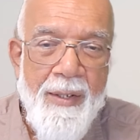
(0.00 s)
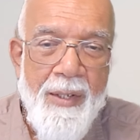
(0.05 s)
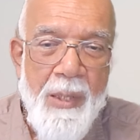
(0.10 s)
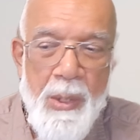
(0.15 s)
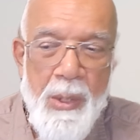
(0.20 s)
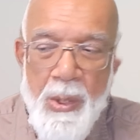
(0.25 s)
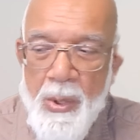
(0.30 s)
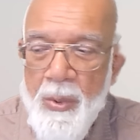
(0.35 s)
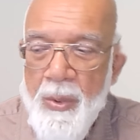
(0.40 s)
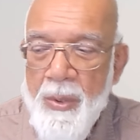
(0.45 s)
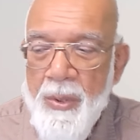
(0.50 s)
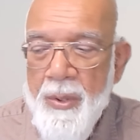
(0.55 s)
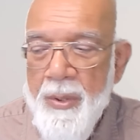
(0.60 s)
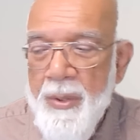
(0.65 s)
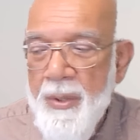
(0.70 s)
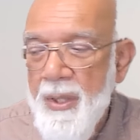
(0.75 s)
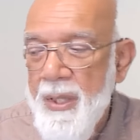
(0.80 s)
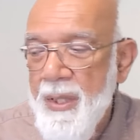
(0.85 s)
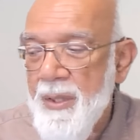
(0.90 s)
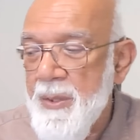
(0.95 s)
Know
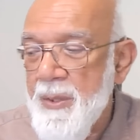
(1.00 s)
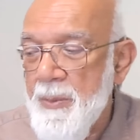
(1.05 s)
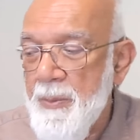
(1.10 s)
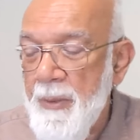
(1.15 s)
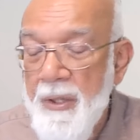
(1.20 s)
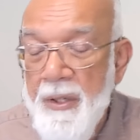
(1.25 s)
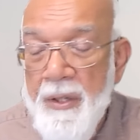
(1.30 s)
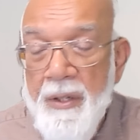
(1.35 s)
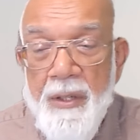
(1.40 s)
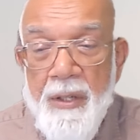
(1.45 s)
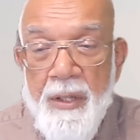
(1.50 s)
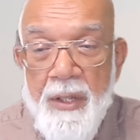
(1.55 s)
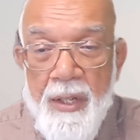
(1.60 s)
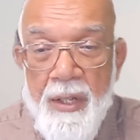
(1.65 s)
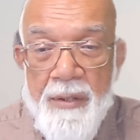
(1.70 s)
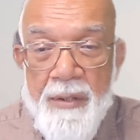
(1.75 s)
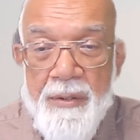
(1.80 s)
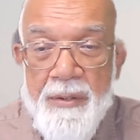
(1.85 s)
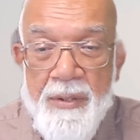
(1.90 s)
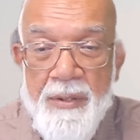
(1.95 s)
your
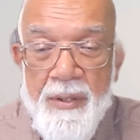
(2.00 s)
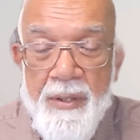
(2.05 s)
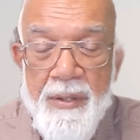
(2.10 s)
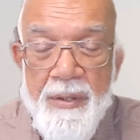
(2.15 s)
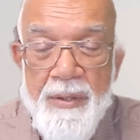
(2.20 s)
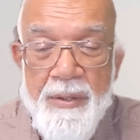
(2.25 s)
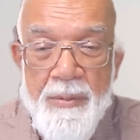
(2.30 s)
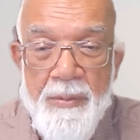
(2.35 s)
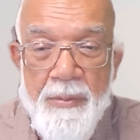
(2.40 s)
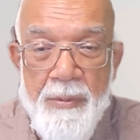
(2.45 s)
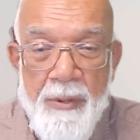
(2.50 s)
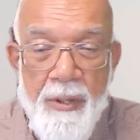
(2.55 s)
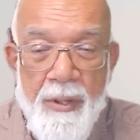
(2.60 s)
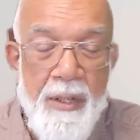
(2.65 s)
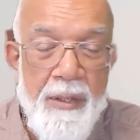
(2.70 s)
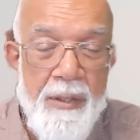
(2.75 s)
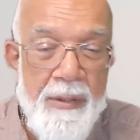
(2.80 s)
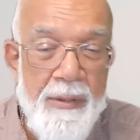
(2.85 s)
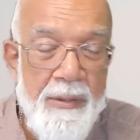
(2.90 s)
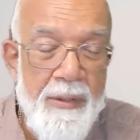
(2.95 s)
experiences,
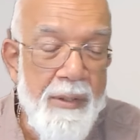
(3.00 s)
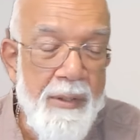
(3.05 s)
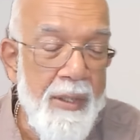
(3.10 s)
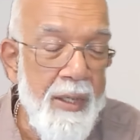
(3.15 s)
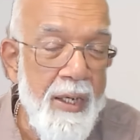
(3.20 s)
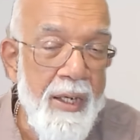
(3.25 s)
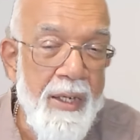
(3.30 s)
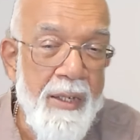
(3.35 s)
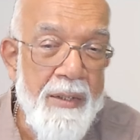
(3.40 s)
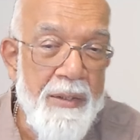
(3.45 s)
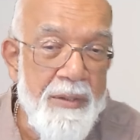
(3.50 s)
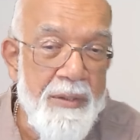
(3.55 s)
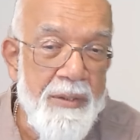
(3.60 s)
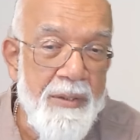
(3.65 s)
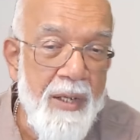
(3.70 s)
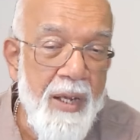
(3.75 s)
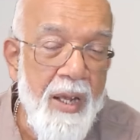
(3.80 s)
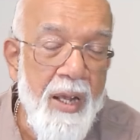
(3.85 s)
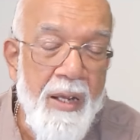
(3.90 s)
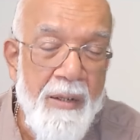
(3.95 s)
bring the hands
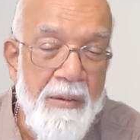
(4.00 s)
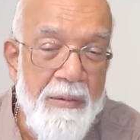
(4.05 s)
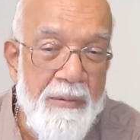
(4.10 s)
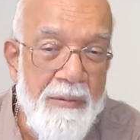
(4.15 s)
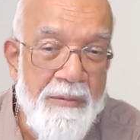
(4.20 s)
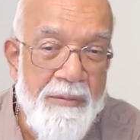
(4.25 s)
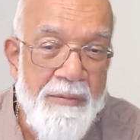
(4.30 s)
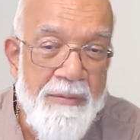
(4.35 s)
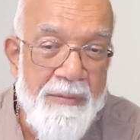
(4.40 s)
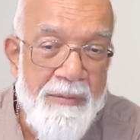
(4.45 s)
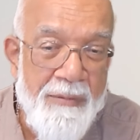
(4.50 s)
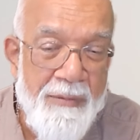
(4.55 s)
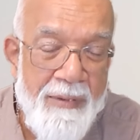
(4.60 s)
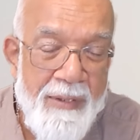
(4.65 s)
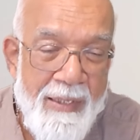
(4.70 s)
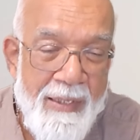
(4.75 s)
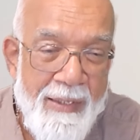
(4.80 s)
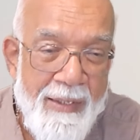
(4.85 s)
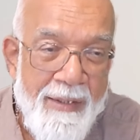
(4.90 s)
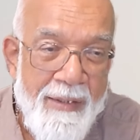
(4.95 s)
down
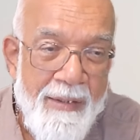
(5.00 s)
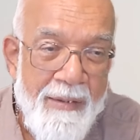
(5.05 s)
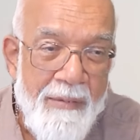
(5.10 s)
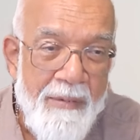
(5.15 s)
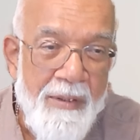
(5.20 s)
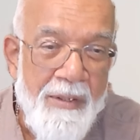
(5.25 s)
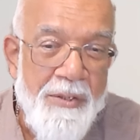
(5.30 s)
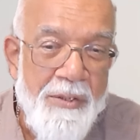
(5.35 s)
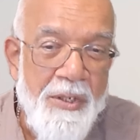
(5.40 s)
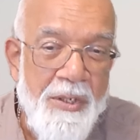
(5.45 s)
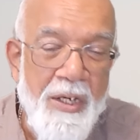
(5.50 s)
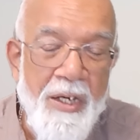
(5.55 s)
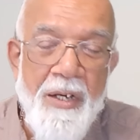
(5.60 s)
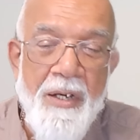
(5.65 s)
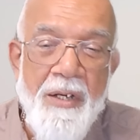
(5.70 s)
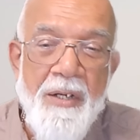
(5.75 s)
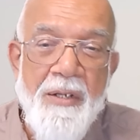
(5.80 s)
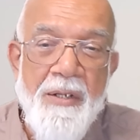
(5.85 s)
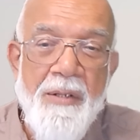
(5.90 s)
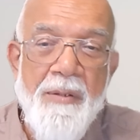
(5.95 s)
We'll
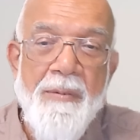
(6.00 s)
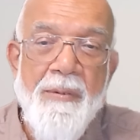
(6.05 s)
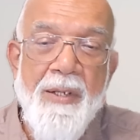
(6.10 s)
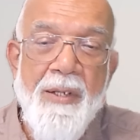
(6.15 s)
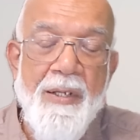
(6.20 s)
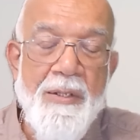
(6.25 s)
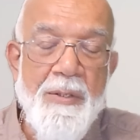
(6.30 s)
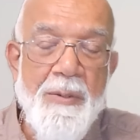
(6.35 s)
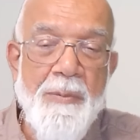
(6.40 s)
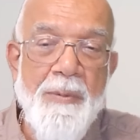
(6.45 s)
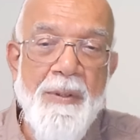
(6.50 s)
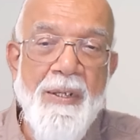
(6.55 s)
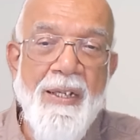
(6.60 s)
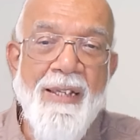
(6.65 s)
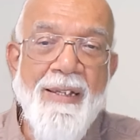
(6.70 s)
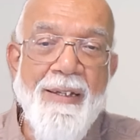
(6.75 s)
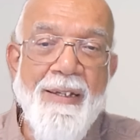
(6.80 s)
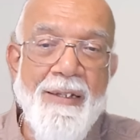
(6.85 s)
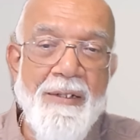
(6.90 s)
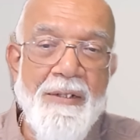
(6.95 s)
share our
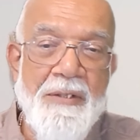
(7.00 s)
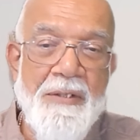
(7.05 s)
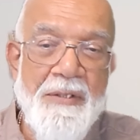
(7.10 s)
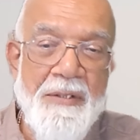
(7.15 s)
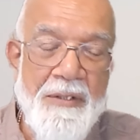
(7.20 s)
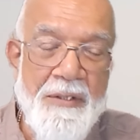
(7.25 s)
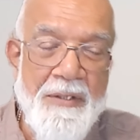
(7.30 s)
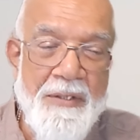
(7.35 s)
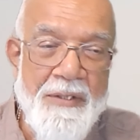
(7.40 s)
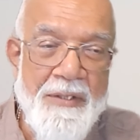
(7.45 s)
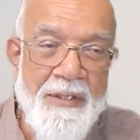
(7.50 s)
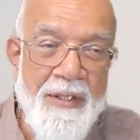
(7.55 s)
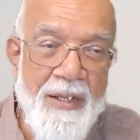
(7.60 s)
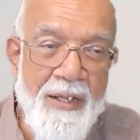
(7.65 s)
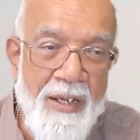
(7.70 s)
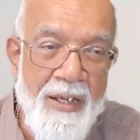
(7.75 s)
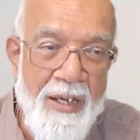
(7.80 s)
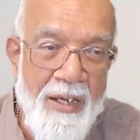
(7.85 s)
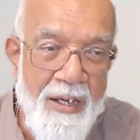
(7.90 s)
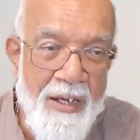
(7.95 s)
experiences
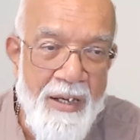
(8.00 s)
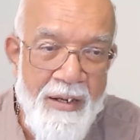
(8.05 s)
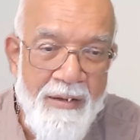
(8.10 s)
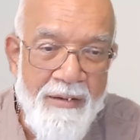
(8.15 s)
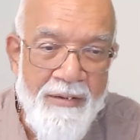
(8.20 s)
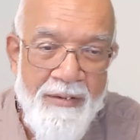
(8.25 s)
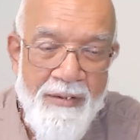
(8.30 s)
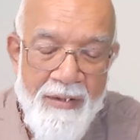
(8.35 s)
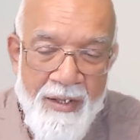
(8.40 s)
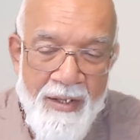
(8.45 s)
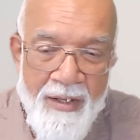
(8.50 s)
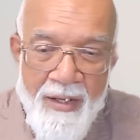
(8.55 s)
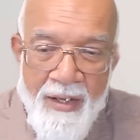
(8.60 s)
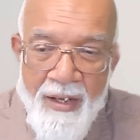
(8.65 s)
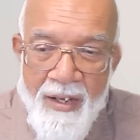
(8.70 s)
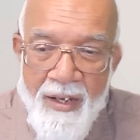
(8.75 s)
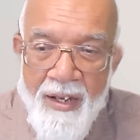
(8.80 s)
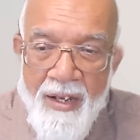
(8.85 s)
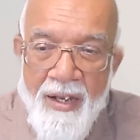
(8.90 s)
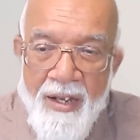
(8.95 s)
now.
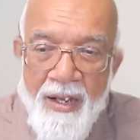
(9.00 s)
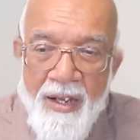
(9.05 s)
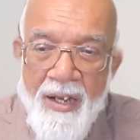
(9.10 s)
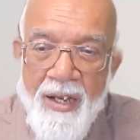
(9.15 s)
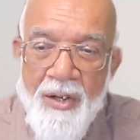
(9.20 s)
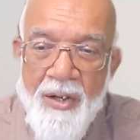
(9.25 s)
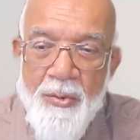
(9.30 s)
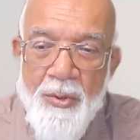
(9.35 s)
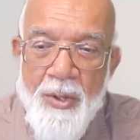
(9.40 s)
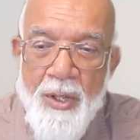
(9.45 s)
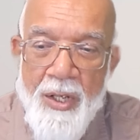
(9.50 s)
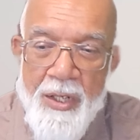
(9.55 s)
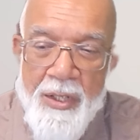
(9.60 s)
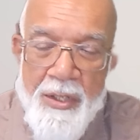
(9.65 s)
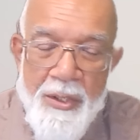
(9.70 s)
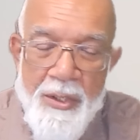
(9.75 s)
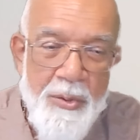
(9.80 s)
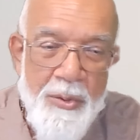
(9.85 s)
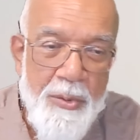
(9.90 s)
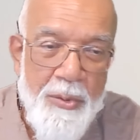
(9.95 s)
How are
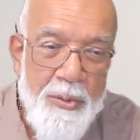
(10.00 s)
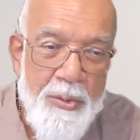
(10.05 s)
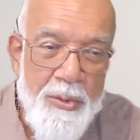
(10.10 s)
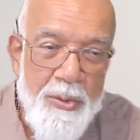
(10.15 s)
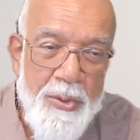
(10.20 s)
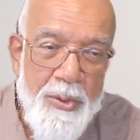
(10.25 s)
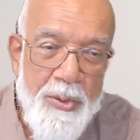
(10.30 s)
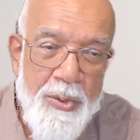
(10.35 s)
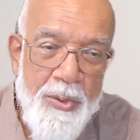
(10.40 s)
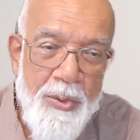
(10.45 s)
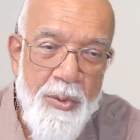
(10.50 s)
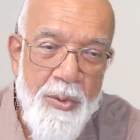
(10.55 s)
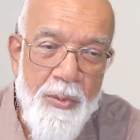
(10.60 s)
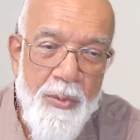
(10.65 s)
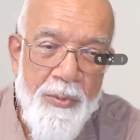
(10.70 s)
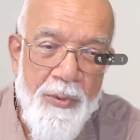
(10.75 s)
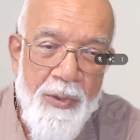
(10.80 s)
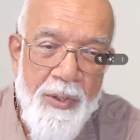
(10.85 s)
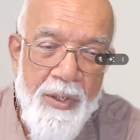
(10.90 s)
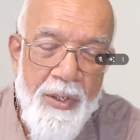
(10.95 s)
you,
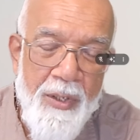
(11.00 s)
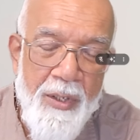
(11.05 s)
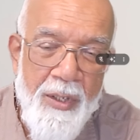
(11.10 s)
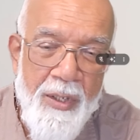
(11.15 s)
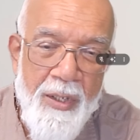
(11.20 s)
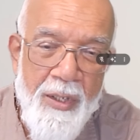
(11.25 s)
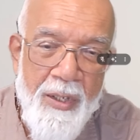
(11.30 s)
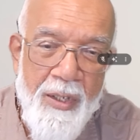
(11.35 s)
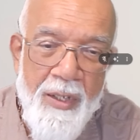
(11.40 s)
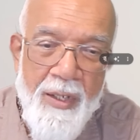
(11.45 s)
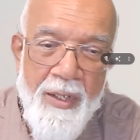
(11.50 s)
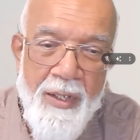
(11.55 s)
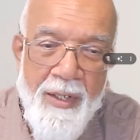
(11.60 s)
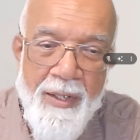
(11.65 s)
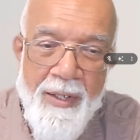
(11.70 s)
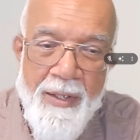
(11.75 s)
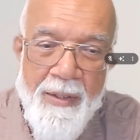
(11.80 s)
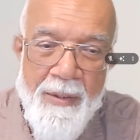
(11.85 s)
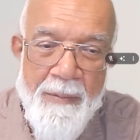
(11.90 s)
Sophie?